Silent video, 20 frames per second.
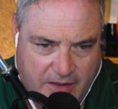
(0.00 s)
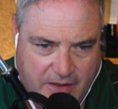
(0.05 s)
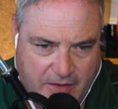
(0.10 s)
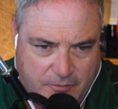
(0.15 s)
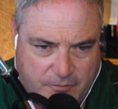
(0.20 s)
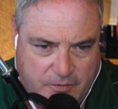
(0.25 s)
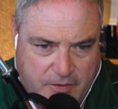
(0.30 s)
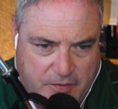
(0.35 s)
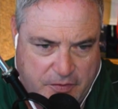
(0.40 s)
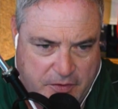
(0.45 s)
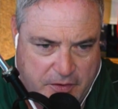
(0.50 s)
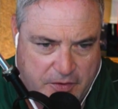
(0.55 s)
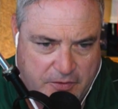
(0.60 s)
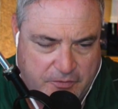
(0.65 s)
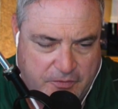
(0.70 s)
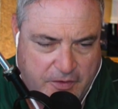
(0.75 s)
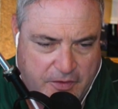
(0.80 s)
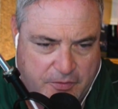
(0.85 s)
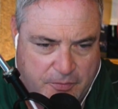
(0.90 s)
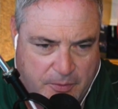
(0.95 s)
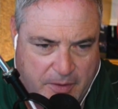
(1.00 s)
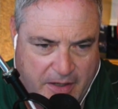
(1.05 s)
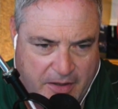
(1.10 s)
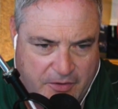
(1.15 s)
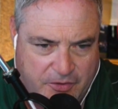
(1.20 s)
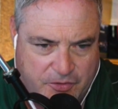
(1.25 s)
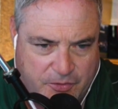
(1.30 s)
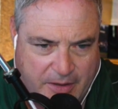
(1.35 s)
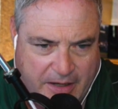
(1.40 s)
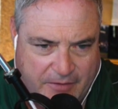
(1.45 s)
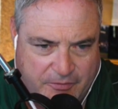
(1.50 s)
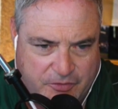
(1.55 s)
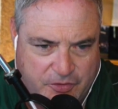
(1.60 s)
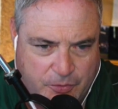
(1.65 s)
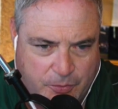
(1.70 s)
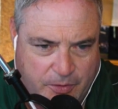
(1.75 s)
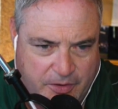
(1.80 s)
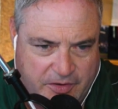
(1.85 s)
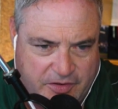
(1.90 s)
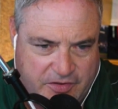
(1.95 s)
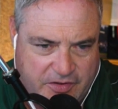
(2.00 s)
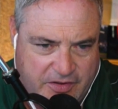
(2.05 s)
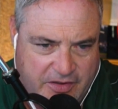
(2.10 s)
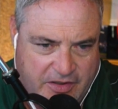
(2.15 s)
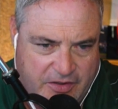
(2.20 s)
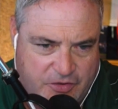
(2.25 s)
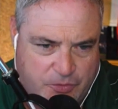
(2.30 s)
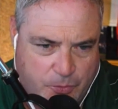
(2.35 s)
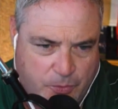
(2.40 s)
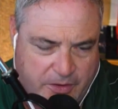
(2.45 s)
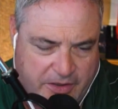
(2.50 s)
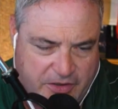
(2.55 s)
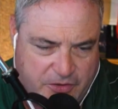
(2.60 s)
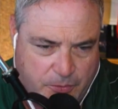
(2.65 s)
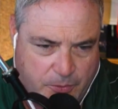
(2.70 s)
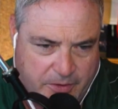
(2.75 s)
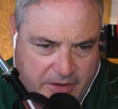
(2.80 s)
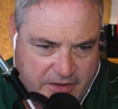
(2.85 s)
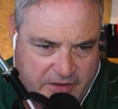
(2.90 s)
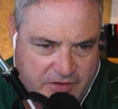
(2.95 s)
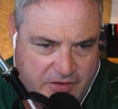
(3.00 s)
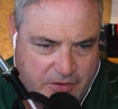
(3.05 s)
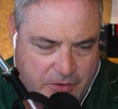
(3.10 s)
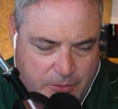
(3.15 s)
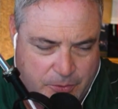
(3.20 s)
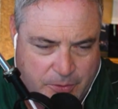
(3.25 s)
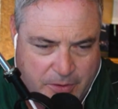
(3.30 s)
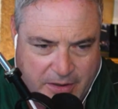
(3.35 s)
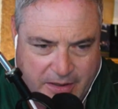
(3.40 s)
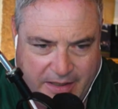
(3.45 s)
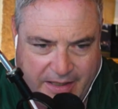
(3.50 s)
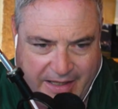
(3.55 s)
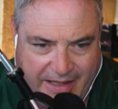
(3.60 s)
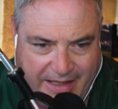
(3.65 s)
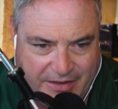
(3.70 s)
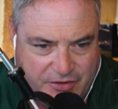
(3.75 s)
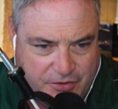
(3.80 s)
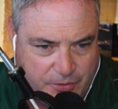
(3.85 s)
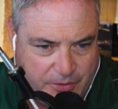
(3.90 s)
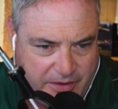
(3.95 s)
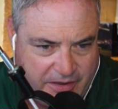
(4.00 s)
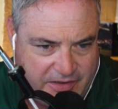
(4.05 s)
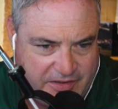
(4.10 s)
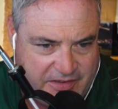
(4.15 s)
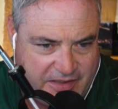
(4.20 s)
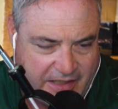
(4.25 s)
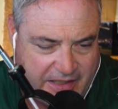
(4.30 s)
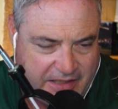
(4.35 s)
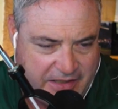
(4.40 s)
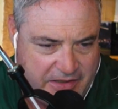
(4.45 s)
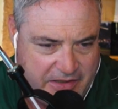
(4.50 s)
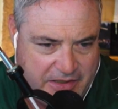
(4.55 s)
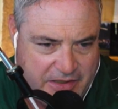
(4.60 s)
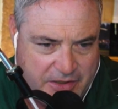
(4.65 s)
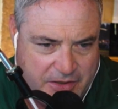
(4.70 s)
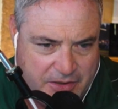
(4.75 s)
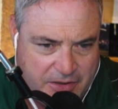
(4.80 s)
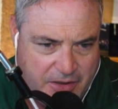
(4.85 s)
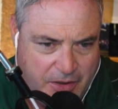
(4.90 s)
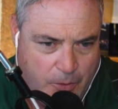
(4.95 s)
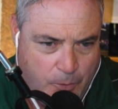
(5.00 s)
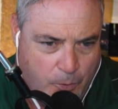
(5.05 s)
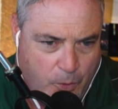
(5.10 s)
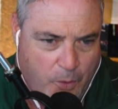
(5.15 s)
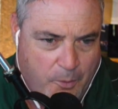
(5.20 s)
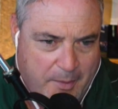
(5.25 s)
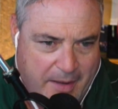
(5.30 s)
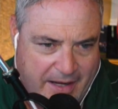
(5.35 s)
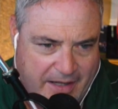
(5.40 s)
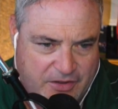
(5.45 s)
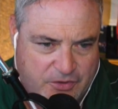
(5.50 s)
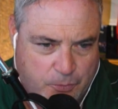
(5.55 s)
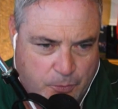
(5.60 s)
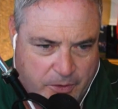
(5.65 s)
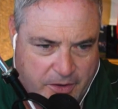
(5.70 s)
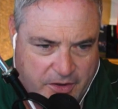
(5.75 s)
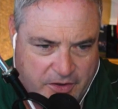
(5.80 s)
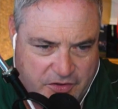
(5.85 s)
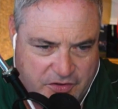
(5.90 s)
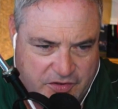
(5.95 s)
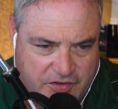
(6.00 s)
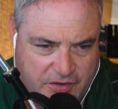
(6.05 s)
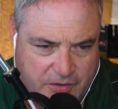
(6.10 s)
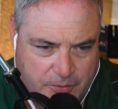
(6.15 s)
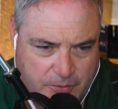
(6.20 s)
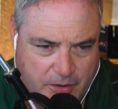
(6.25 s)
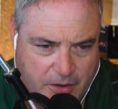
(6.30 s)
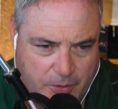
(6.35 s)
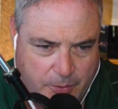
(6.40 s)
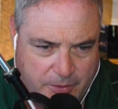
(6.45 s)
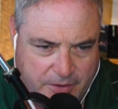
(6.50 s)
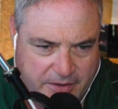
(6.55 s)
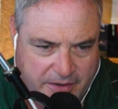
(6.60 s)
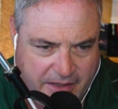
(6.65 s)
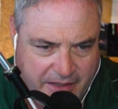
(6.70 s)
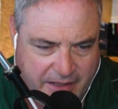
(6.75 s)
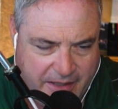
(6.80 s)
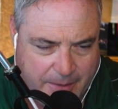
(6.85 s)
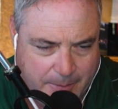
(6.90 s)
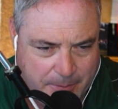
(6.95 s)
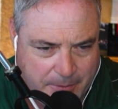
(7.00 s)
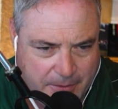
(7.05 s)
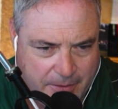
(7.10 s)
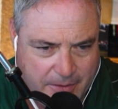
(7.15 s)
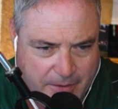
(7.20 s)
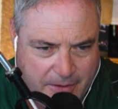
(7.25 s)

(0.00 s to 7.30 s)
Fifth round draft choice in 2022, entering his second year. Womack's wearing zero in camp.